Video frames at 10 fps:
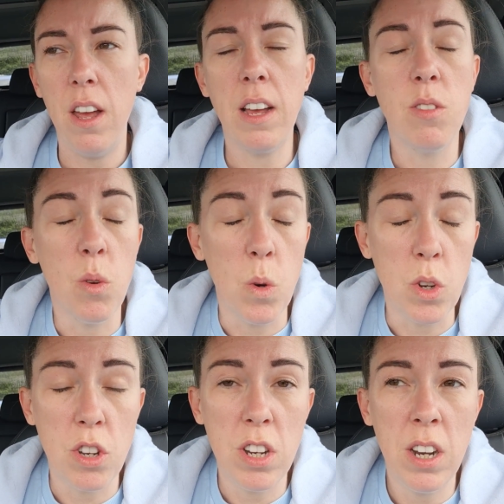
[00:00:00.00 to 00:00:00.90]

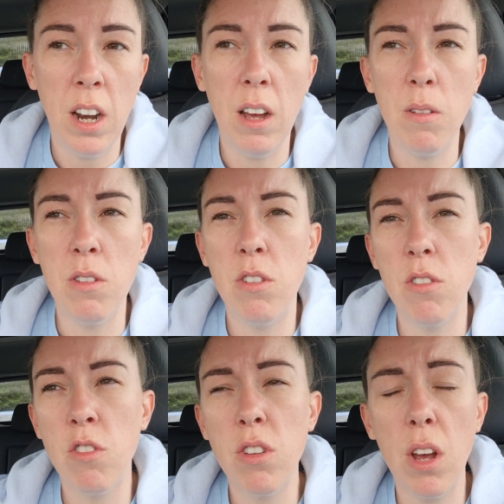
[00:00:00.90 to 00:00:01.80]
exhaustion, and I was
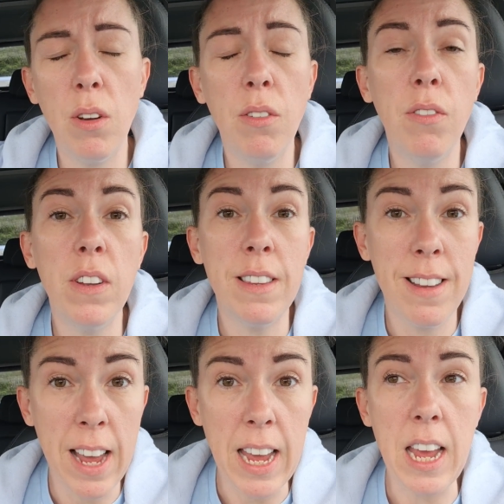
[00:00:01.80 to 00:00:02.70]
just so
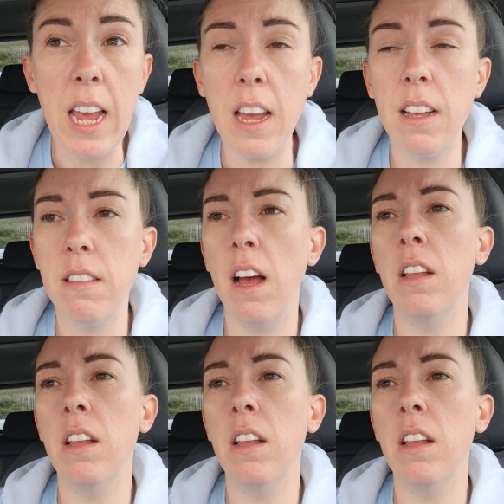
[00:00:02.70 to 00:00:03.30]
fatigued